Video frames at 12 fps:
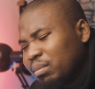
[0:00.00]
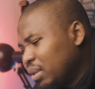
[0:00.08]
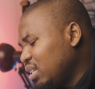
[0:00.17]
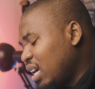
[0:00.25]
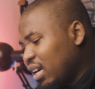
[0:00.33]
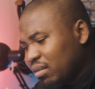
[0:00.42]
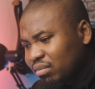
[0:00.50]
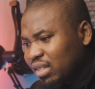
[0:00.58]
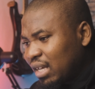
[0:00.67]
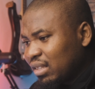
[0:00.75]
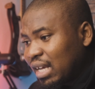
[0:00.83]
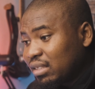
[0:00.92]
But yeah,
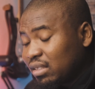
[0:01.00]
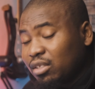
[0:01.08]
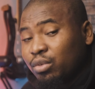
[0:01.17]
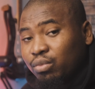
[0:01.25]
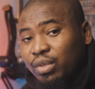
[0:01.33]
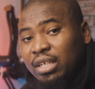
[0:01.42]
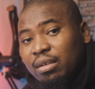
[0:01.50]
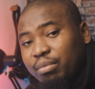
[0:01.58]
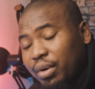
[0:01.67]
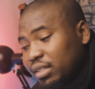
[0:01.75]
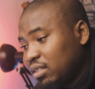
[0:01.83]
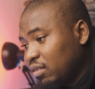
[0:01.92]
that's still really
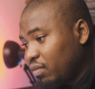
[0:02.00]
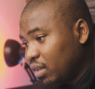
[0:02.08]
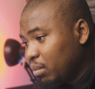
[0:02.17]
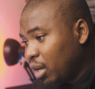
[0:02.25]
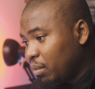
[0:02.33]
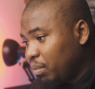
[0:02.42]
impressive in my